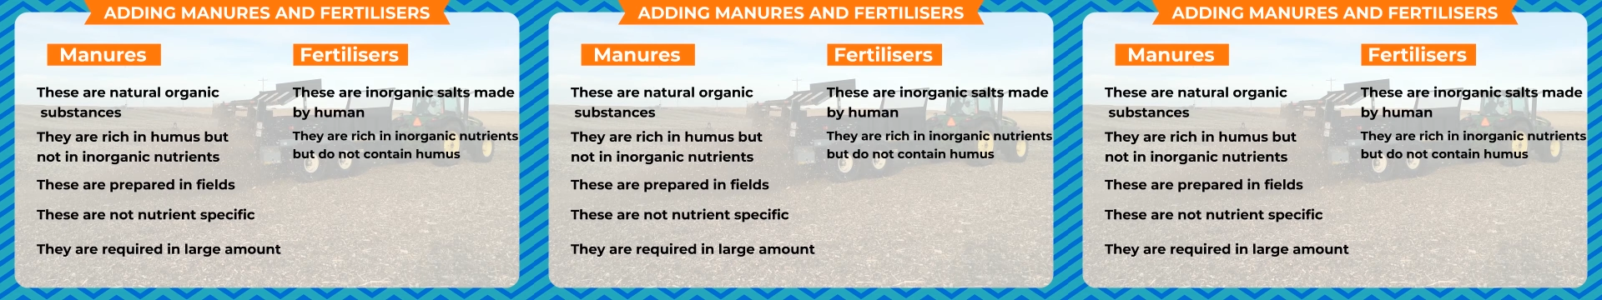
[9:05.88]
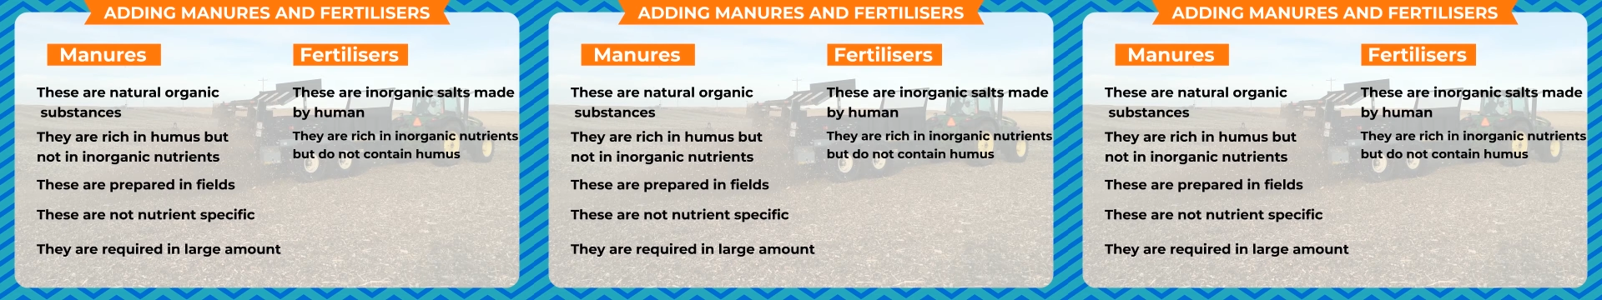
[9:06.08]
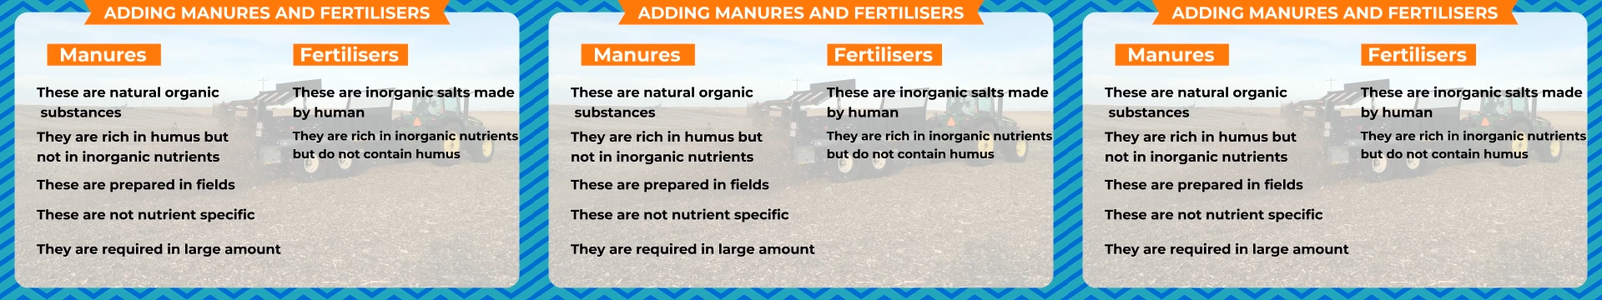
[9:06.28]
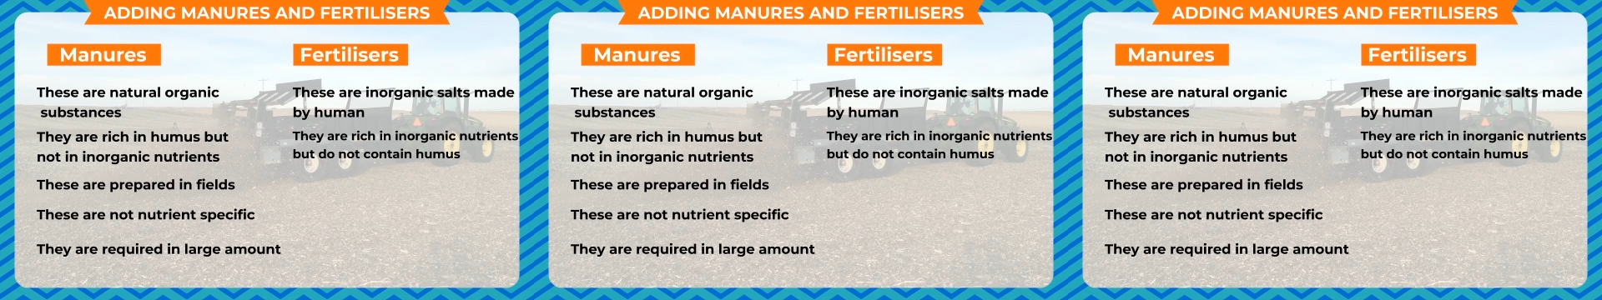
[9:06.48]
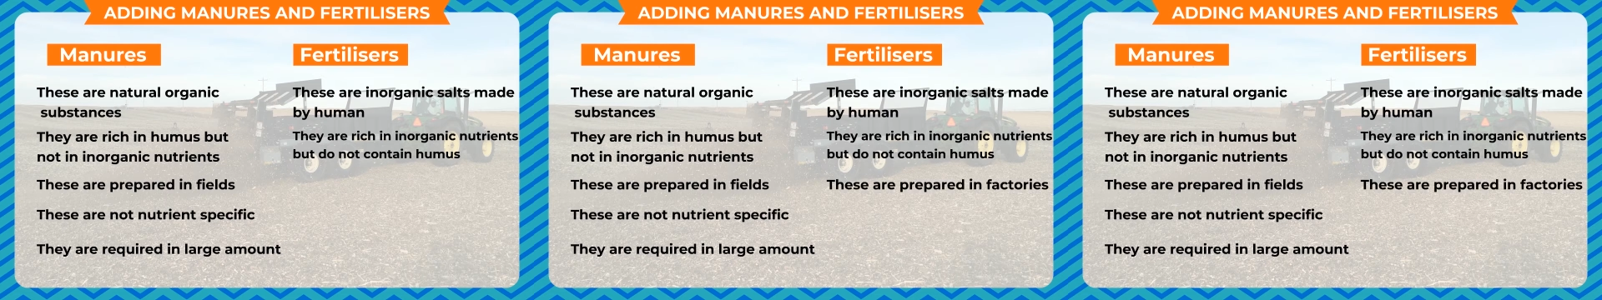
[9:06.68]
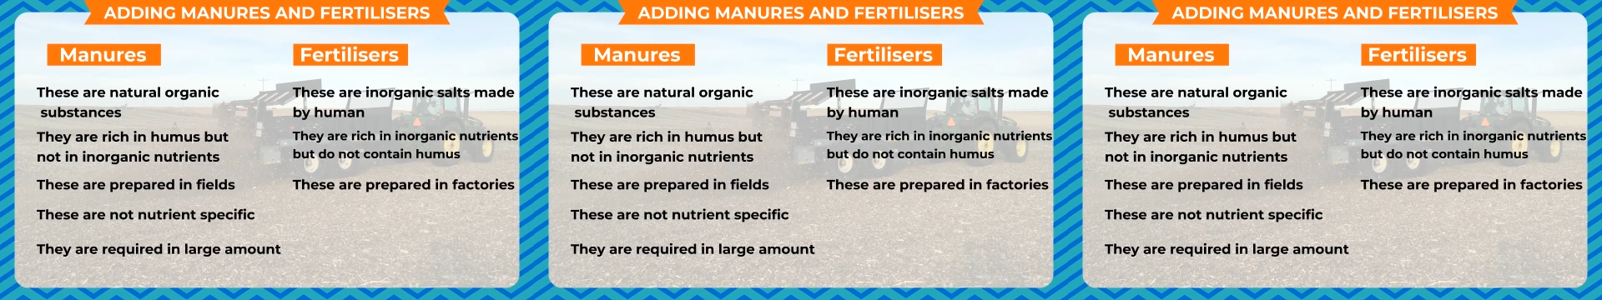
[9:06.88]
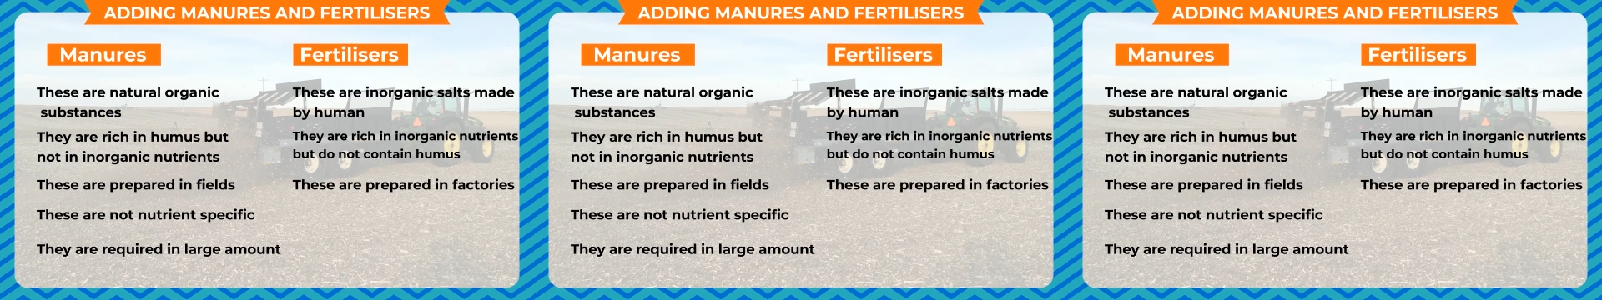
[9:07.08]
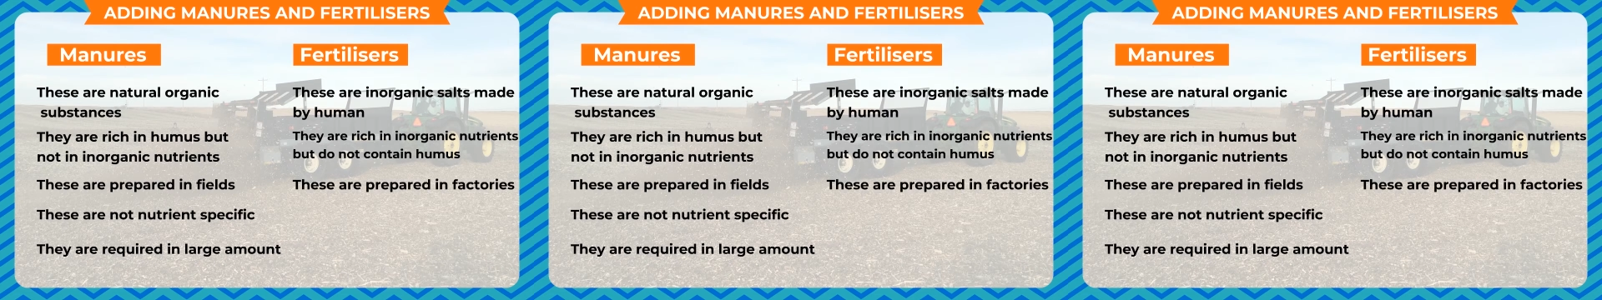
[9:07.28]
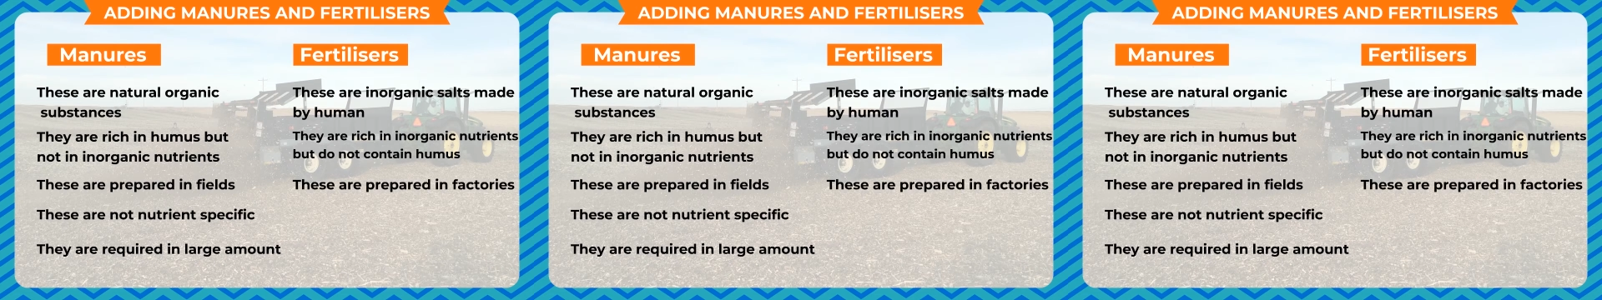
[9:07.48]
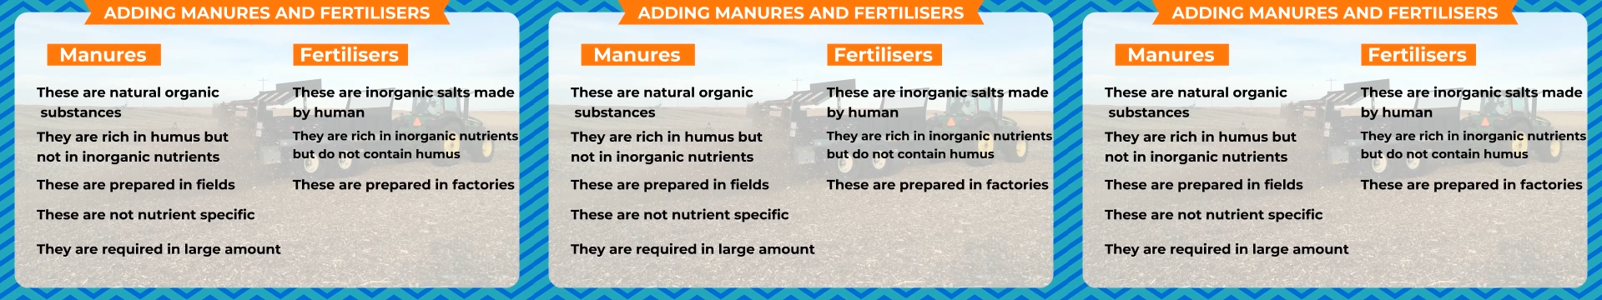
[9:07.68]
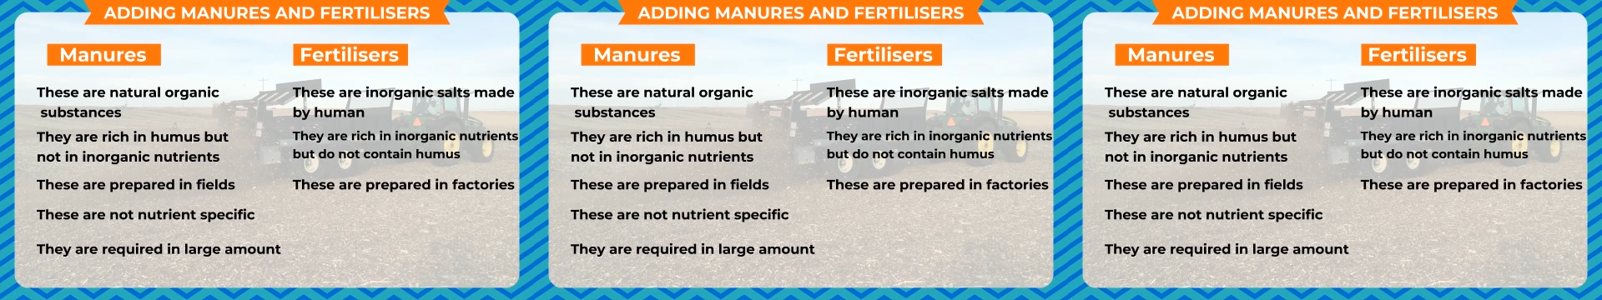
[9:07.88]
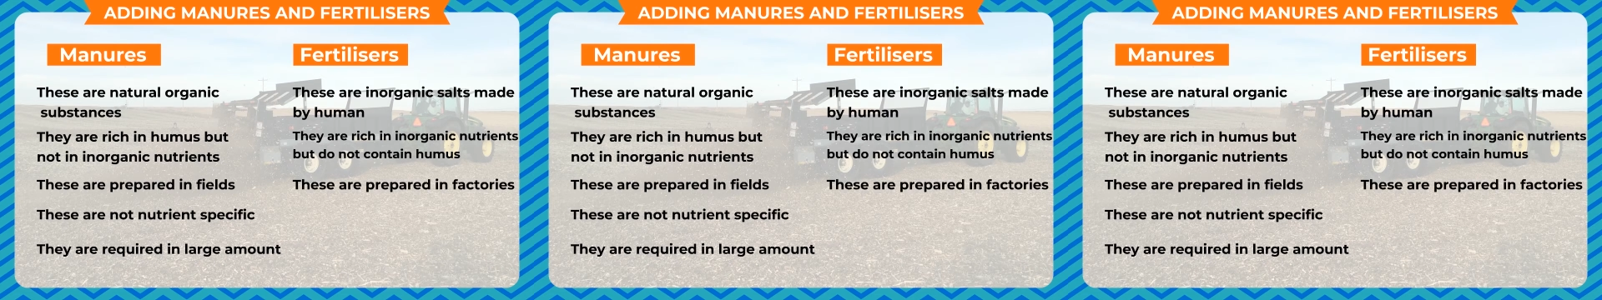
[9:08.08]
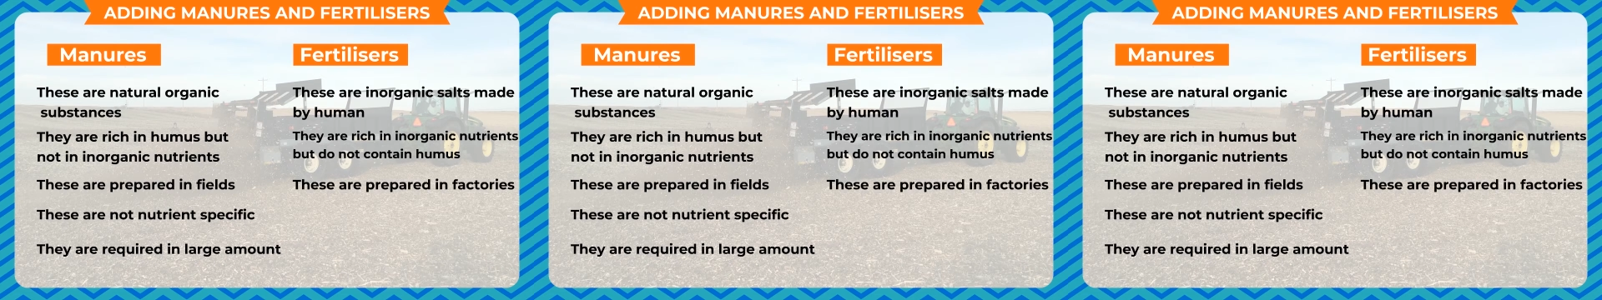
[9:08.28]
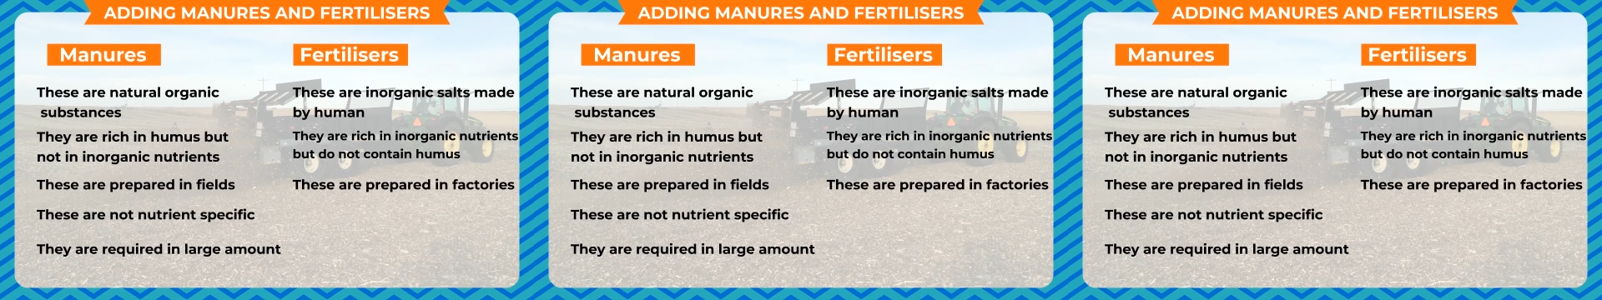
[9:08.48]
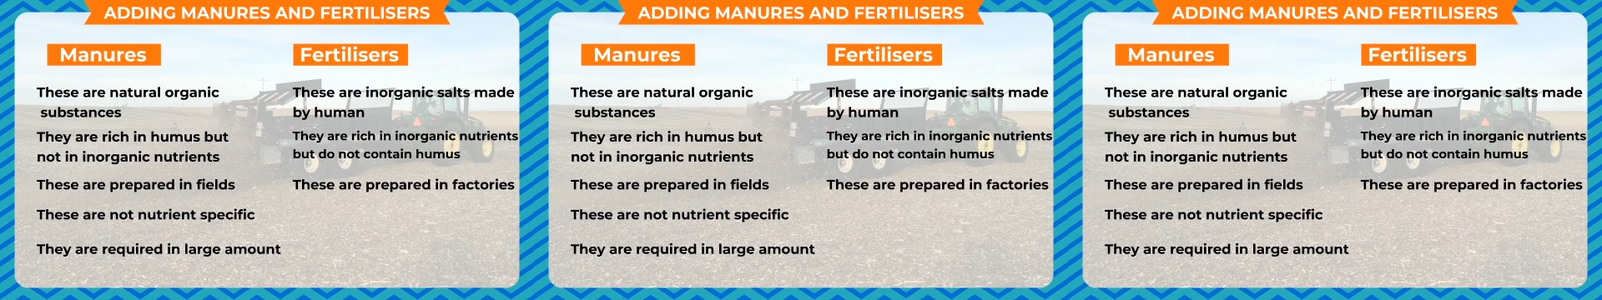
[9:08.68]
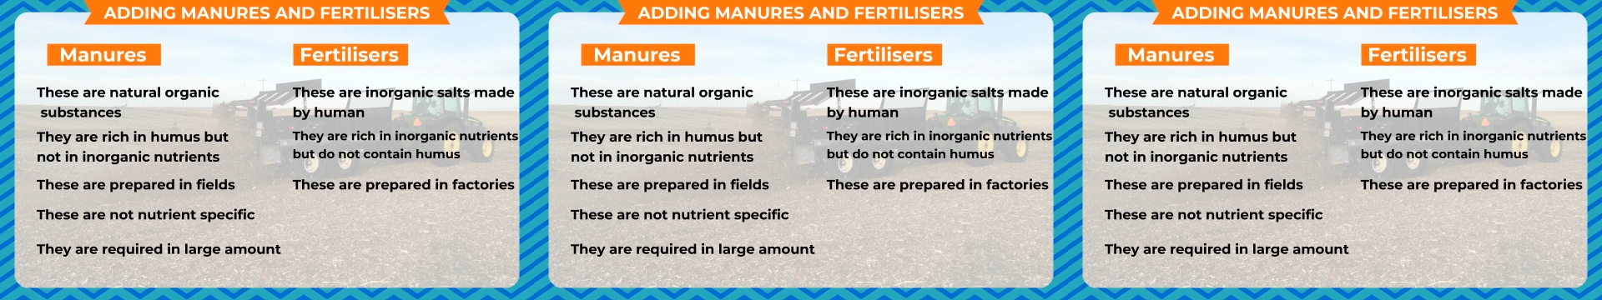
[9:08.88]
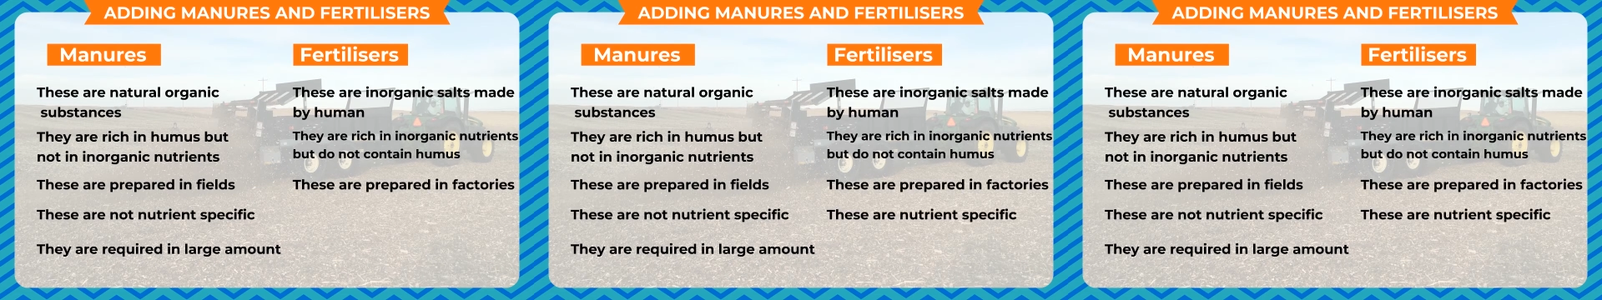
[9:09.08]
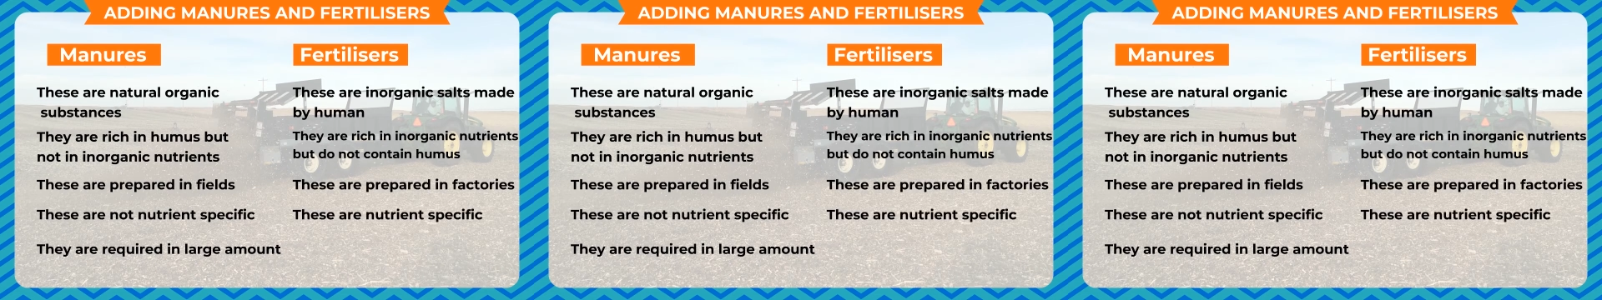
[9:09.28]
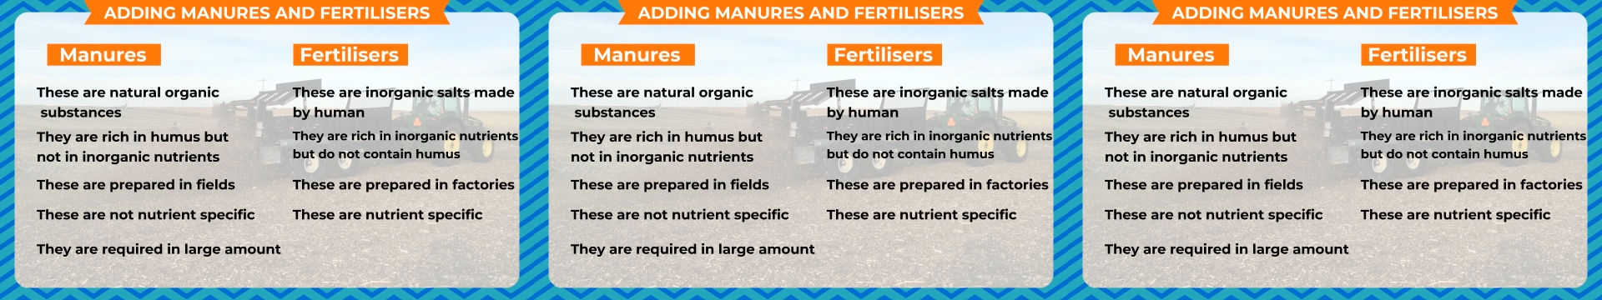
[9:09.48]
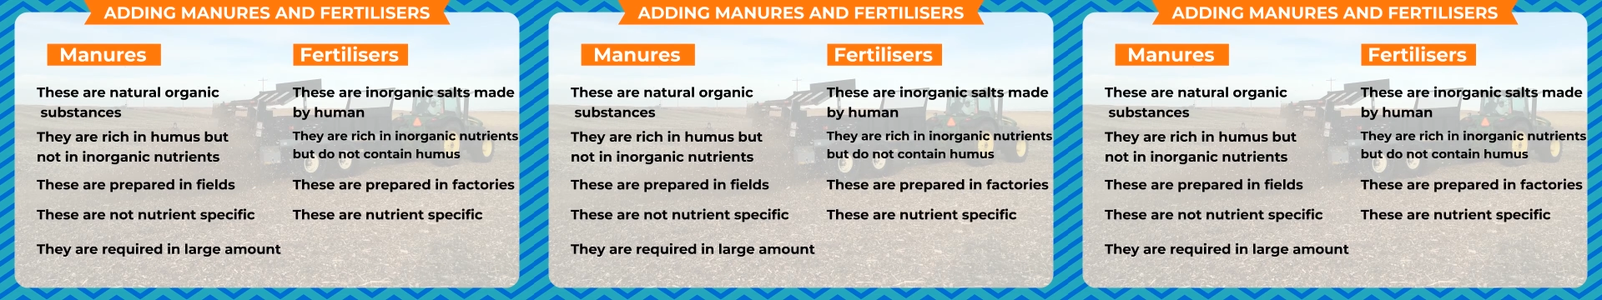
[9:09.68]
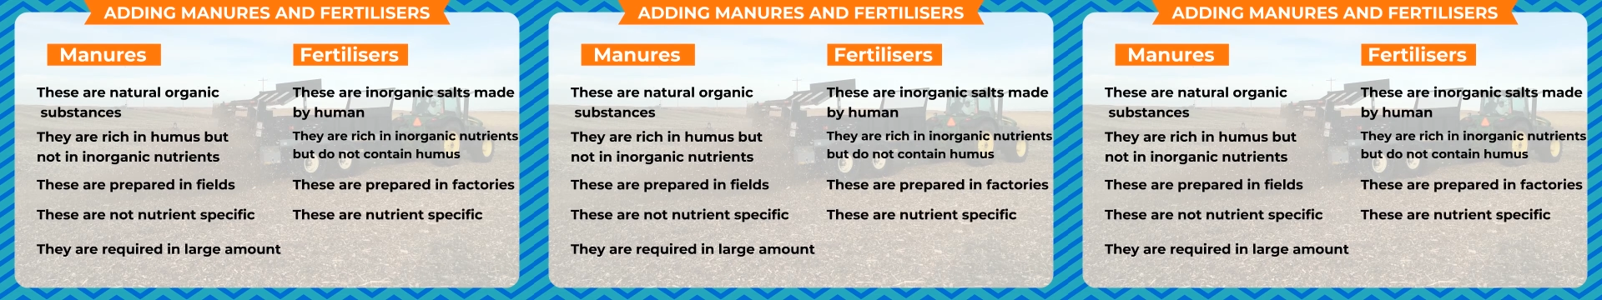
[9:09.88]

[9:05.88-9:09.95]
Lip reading: No face is visible, so there are no lips to read.